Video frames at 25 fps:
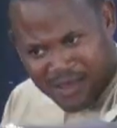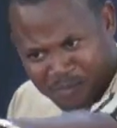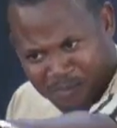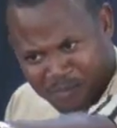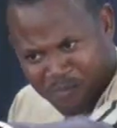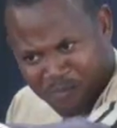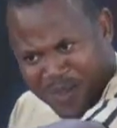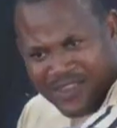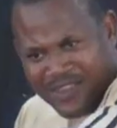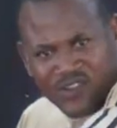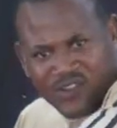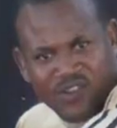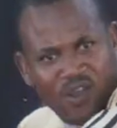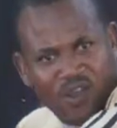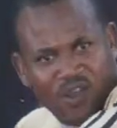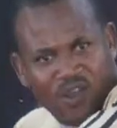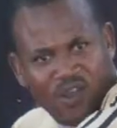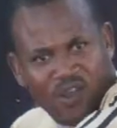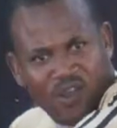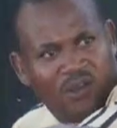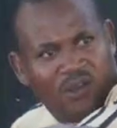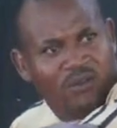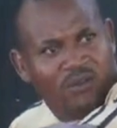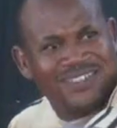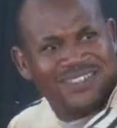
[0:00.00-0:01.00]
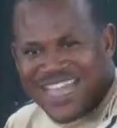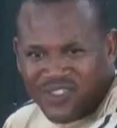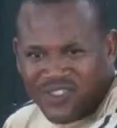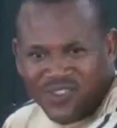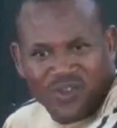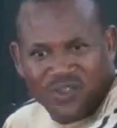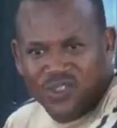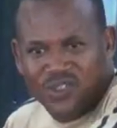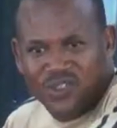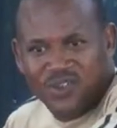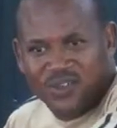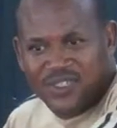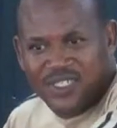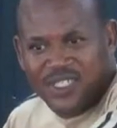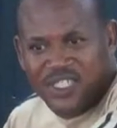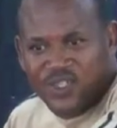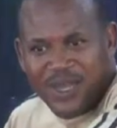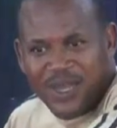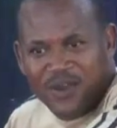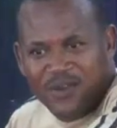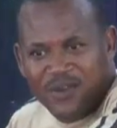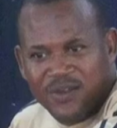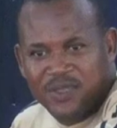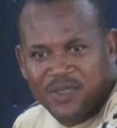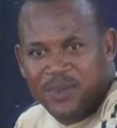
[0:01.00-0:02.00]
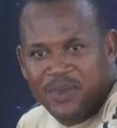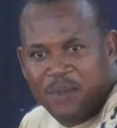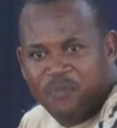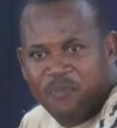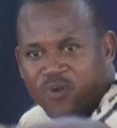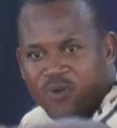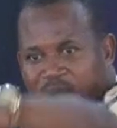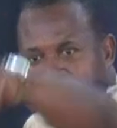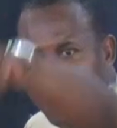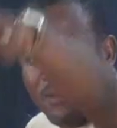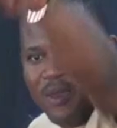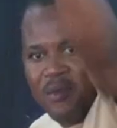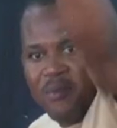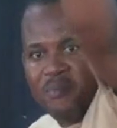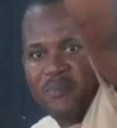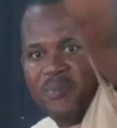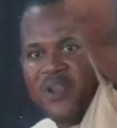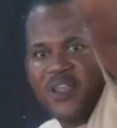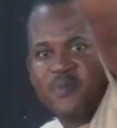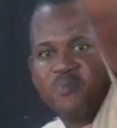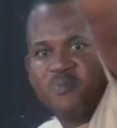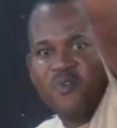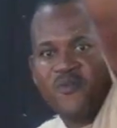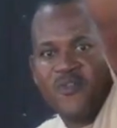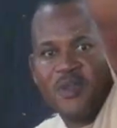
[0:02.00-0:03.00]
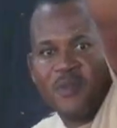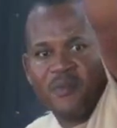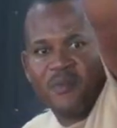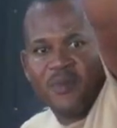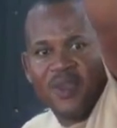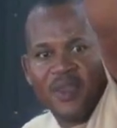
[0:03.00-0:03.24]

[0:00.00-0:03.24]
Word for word: Pastor, that's not your seat. You are not in my program. Please move him.